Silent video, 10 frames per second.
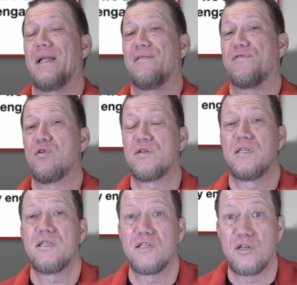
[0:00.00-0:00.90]
At first,
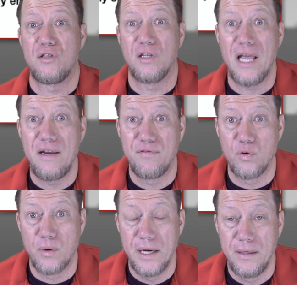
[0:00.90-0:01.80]
this is
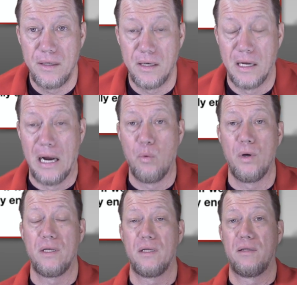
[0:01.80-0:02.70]
delightful, right? I
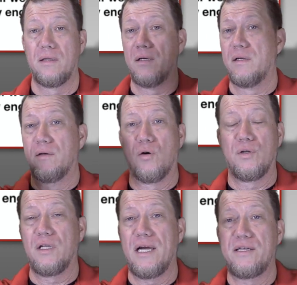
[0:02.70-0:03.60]
want all
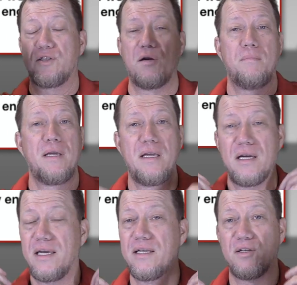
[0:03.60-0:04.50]
the lights on me.
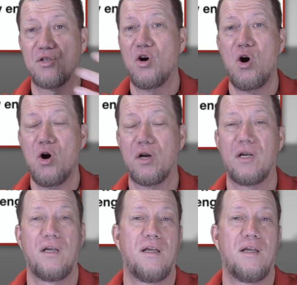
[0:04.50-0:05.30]
I get to talk.